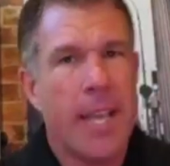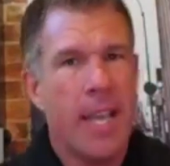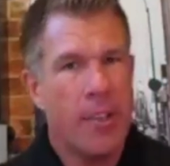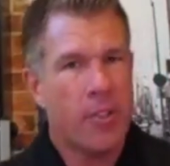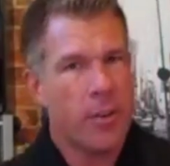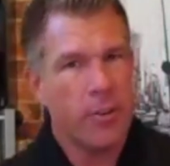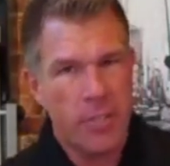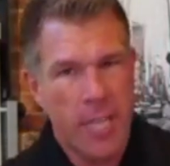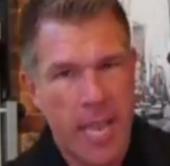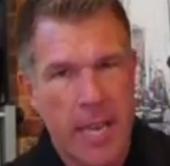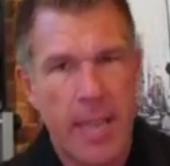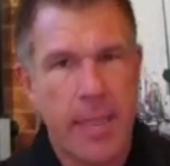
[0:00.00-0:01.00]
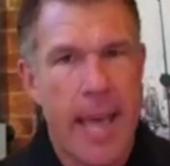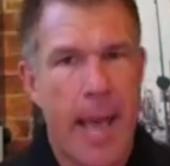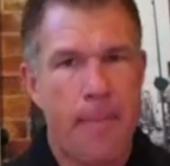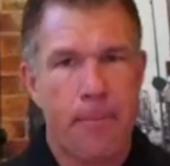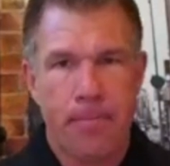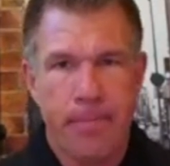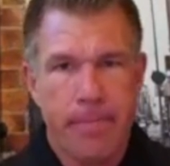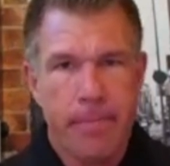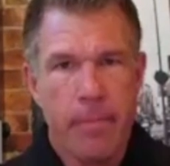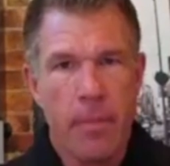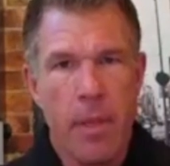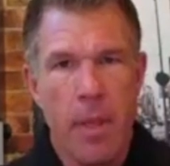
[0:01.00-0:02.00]
it's understanding that
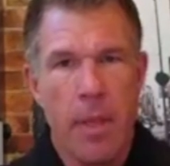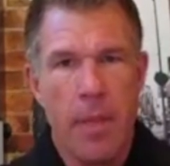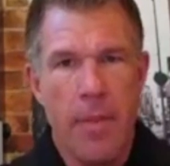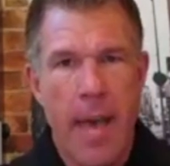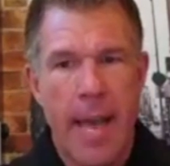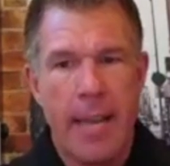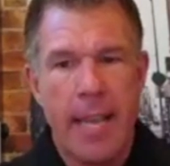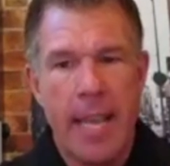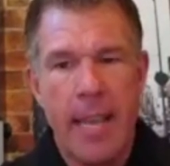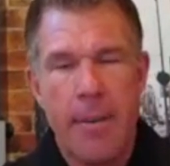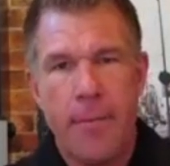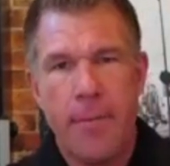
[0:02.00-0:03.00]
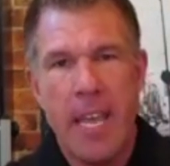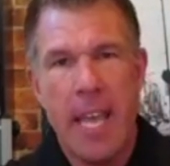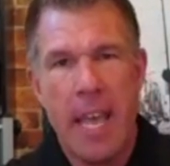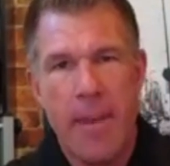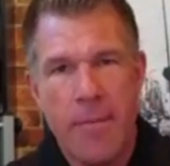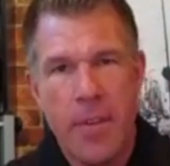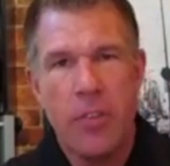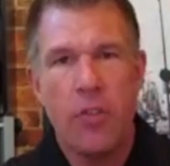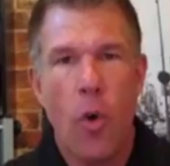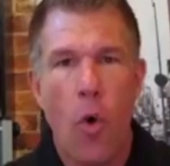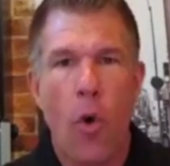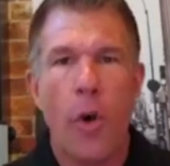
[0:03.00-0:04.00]
if the
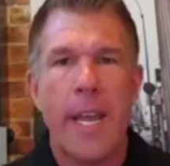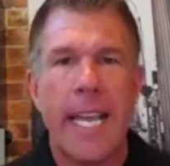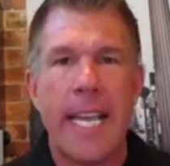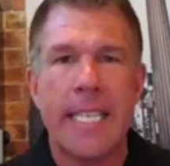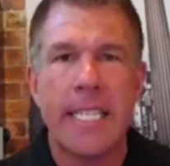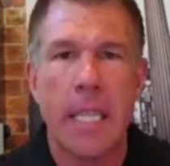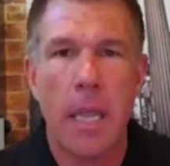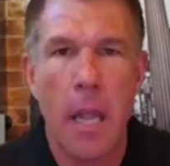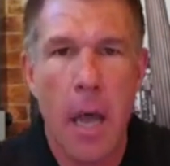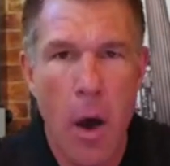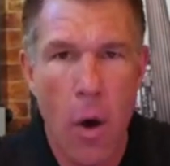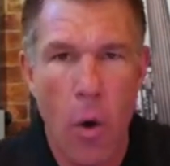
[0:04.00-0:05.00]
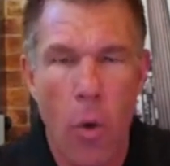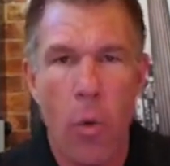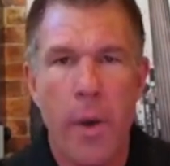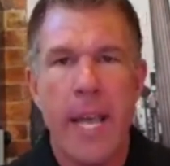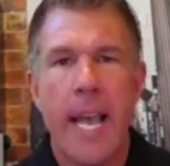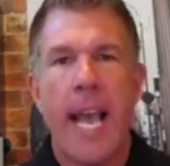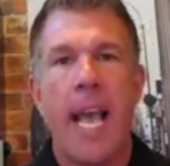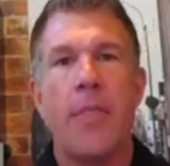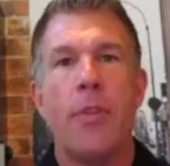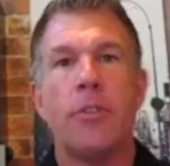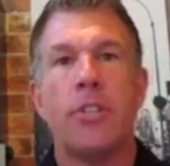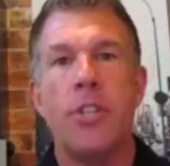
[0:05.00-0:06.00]
inventory is low
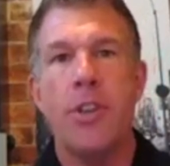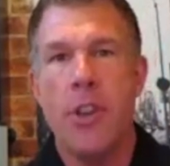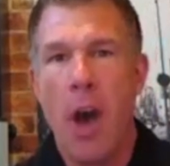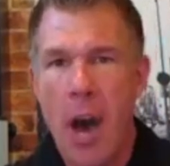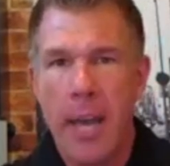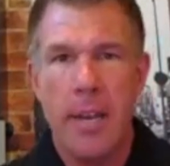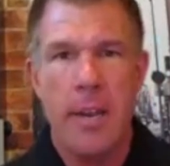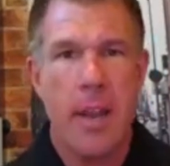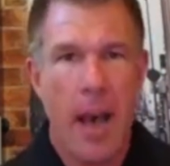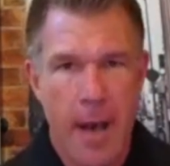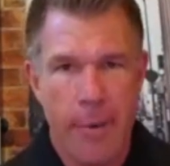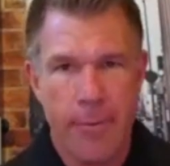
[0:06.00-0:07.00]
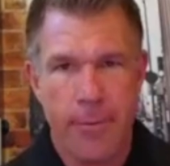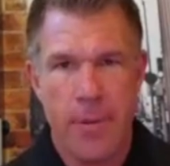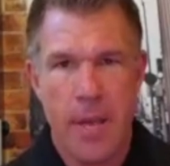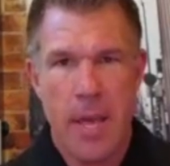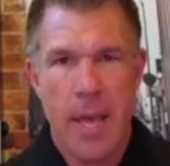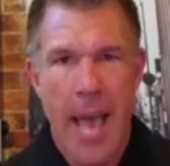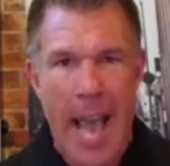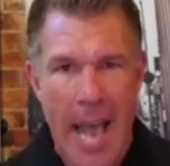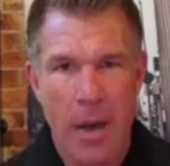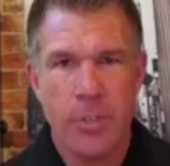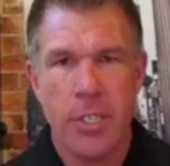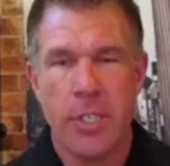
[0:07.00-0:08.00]
and there's not enough
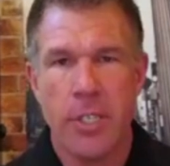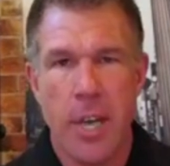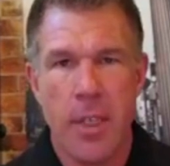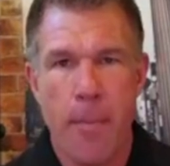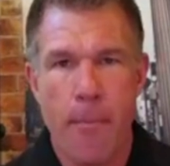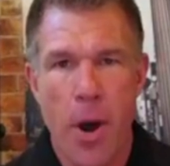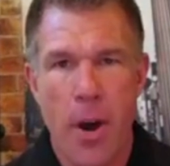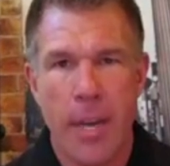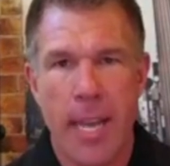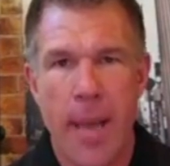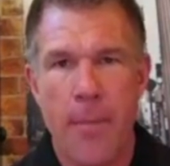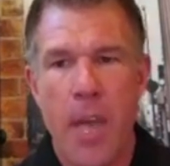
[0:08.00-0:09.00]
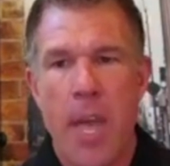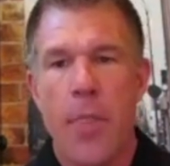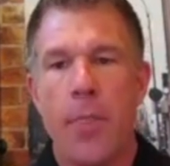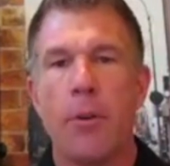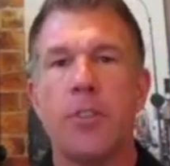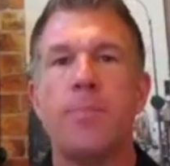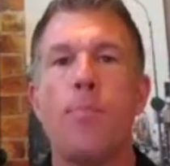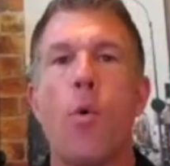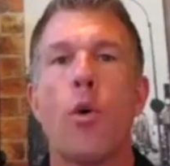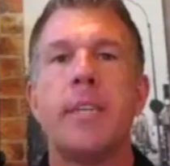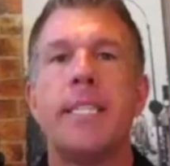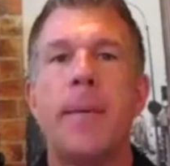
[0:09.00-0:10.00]
houses on the market, there's
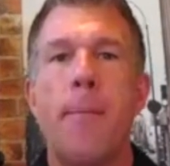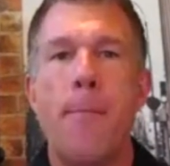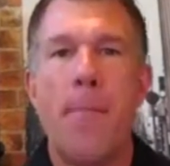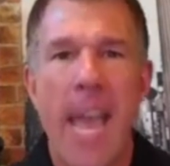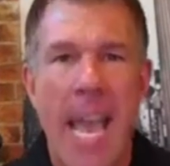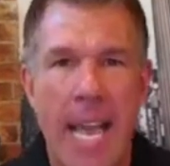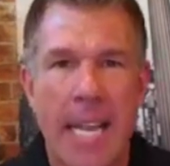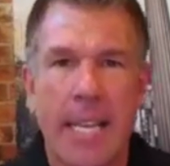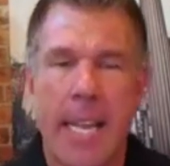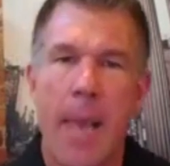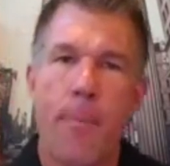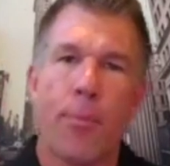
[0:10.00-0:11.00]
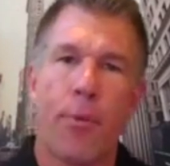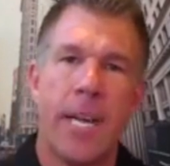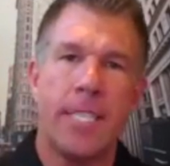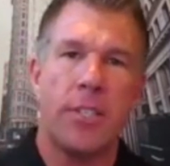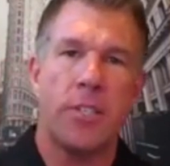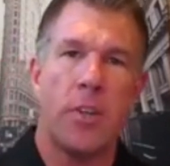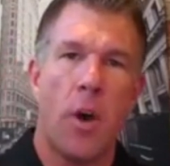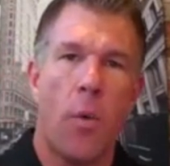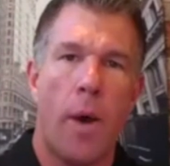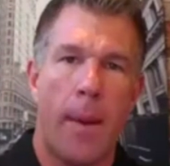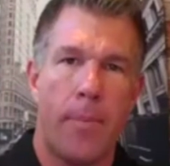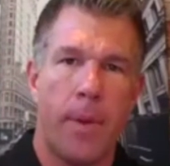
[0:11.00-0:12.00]
more demand and prices
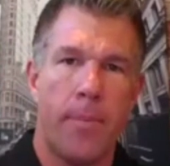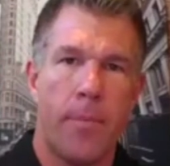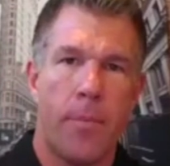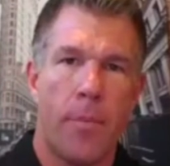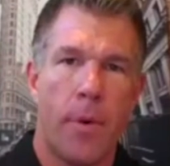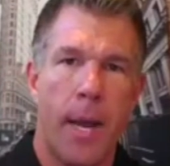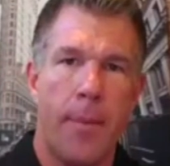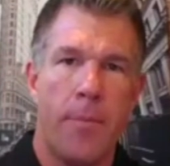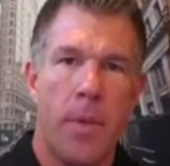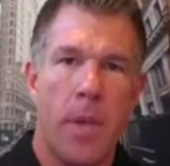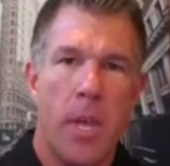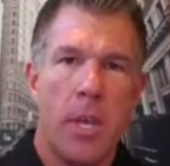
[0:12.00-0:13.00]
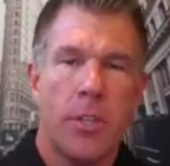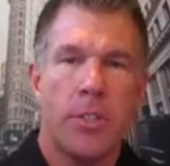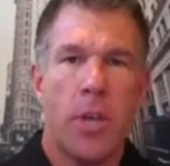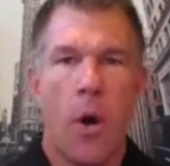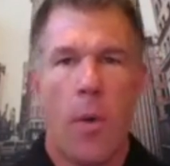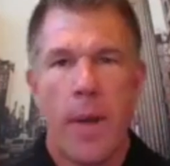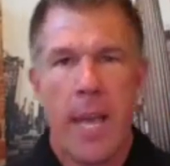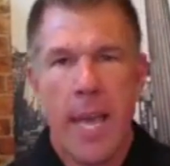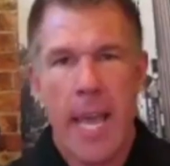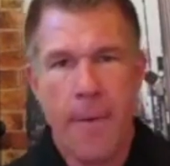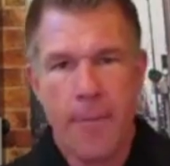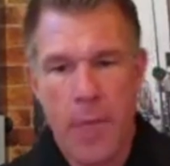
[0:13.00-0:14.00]
go up, right? So
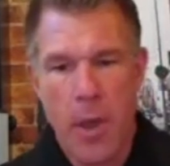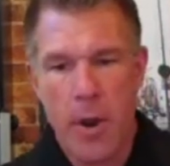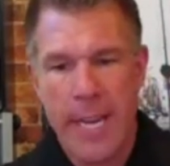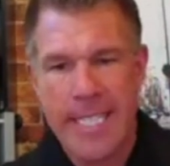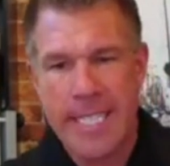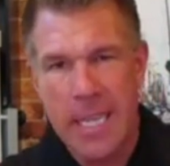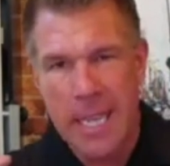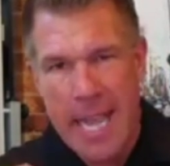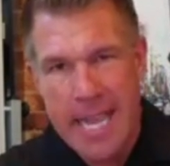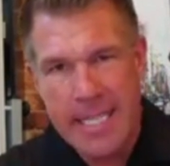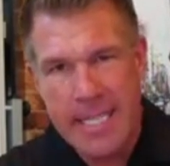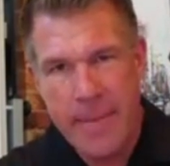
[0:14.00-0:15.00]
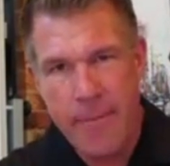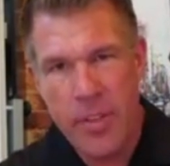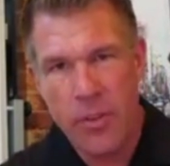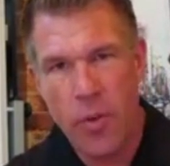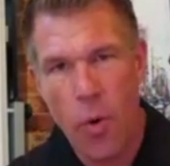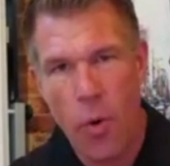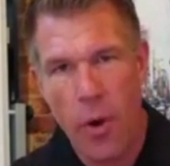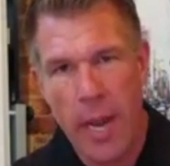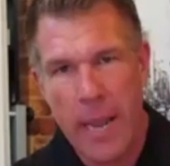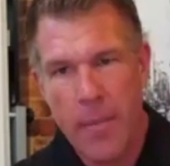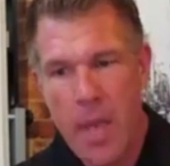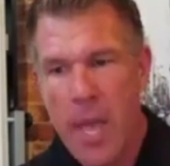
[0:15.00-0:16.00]
if there is less
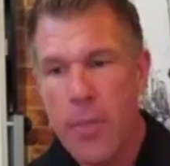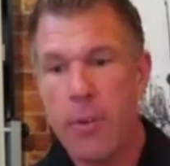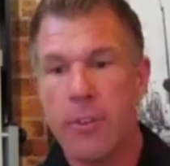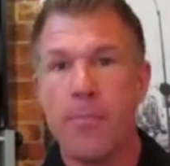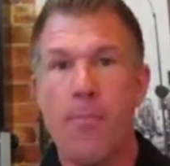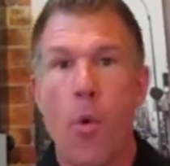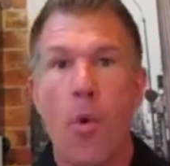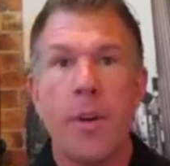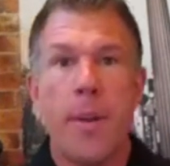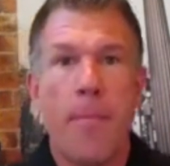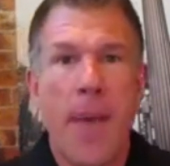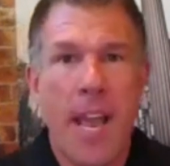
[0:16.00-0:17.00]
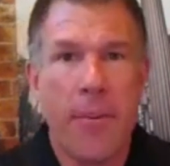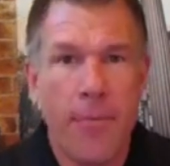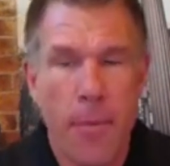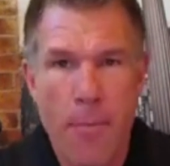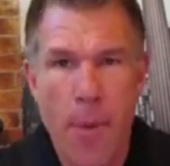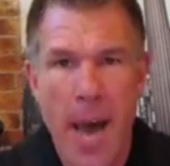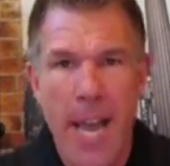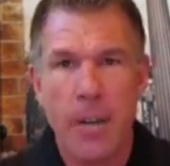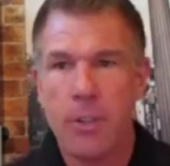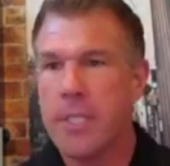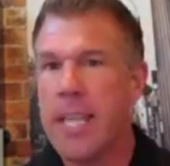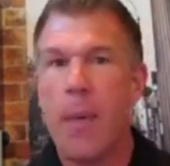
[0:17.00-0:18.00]
inventory, there's more demand from
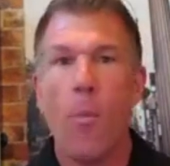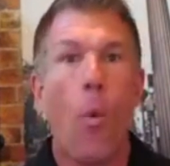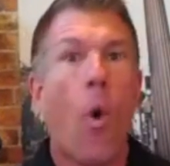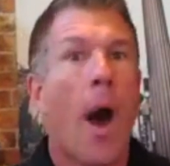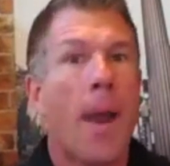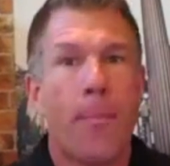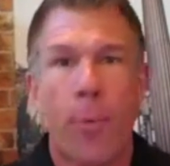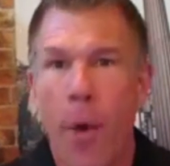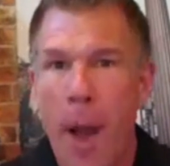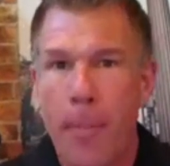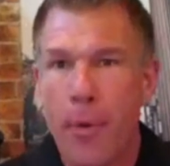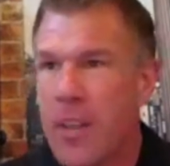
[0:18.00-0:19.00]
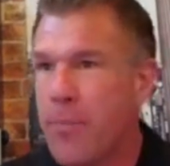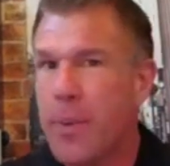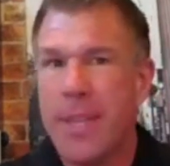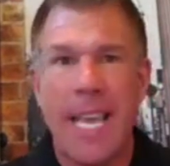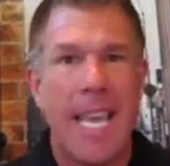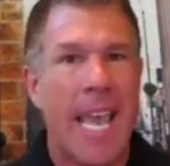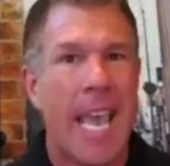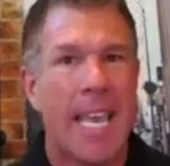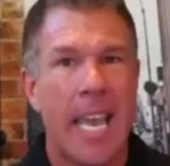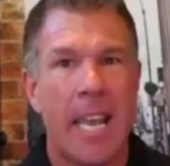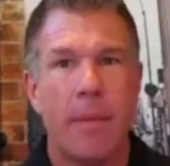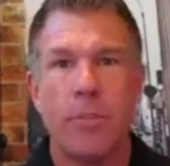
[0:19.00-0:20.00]
buyers. They want properties, but they
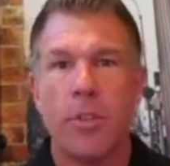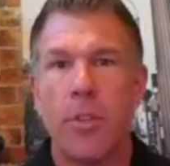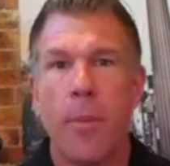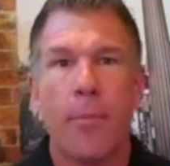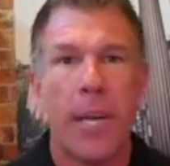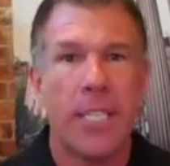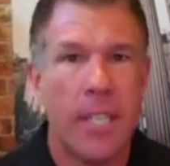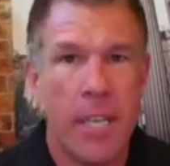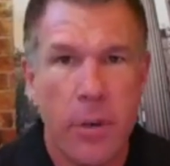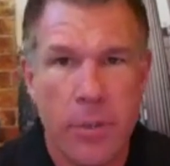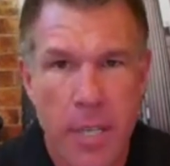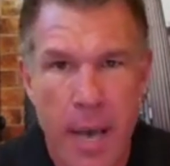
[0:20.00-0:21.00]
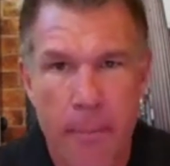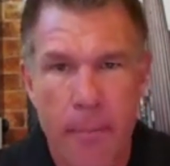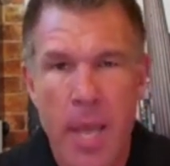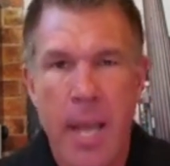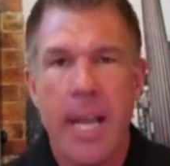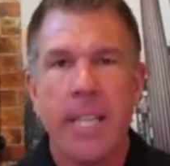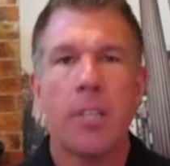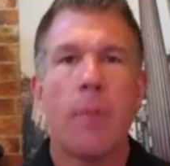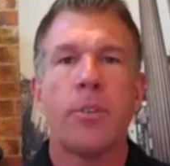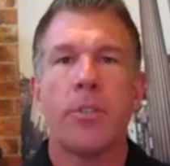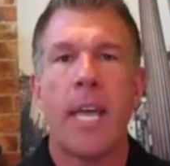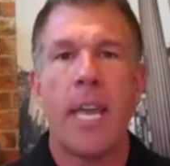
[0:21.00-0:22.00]
can't get them, so the pricing goes up. It's
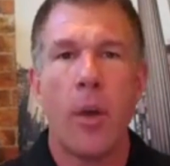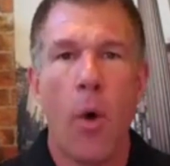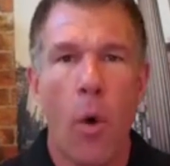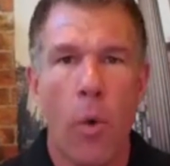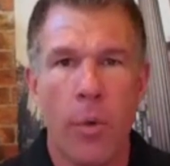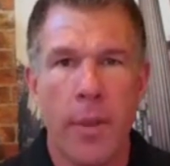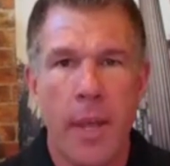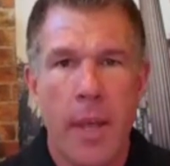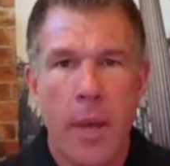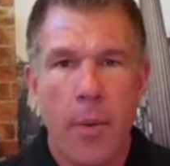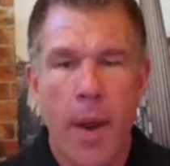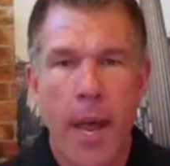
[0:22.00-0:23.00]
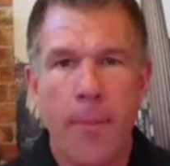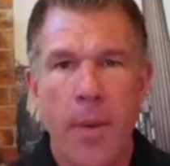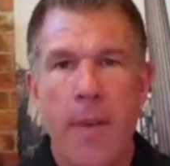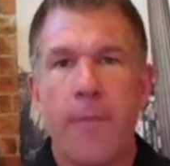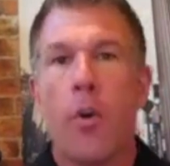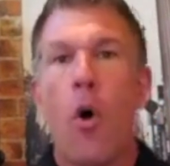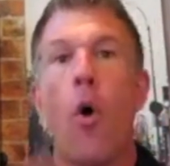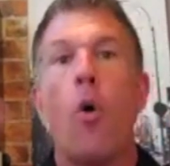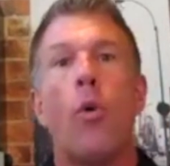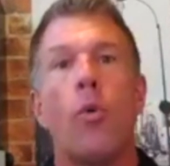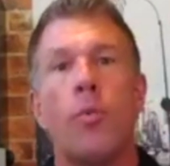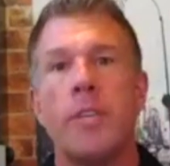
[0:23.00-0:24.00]
almost like gold, right? If
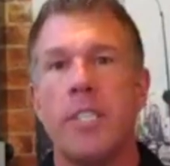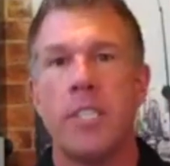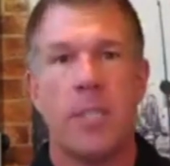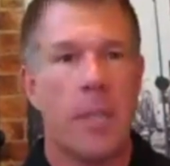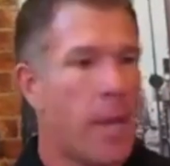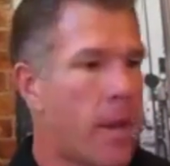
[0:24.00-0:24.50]
gold was